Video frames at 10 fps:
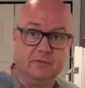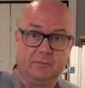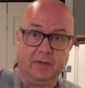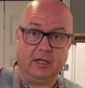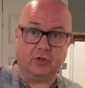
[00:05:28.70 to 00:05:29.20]

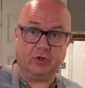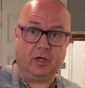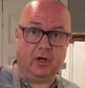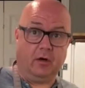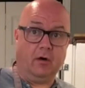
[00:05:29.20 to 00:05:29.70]
spinach
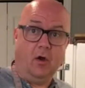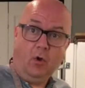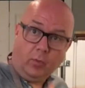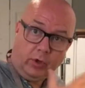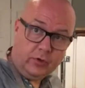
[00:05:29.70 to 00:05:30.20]
here.
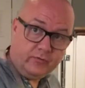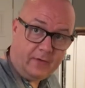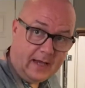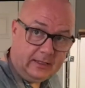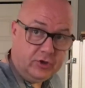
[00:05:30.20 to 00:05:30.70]
We're gonna
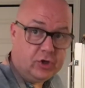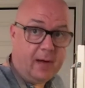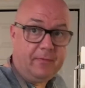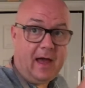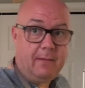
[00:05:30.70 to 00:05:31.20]
finely
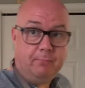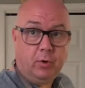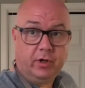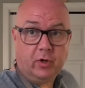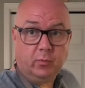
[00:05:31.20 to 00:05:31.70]
chop that,
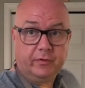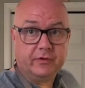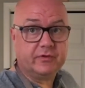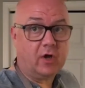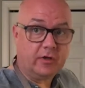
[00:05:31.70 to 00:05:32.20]
put it in with the
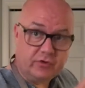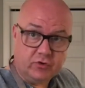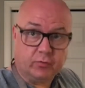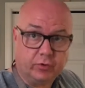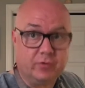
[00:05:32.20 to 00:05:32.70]

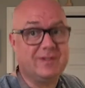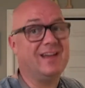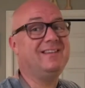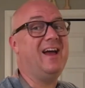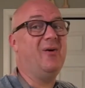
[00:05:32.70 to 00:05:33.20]
sausage, reduce
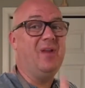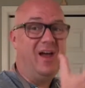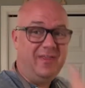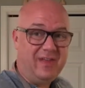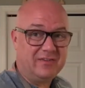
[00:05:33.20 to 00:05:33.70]
that down.
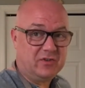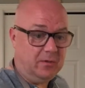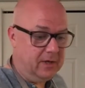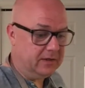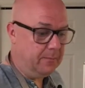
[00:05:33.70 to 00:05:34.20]
That's gonna
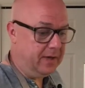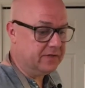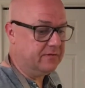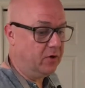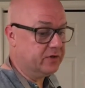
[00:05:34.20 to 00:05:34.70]
make the
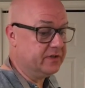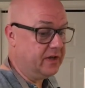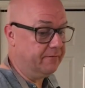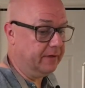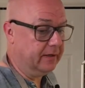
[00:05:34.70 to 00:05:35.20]
base of our
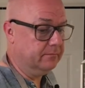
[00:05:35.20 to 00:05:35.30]
stuffing.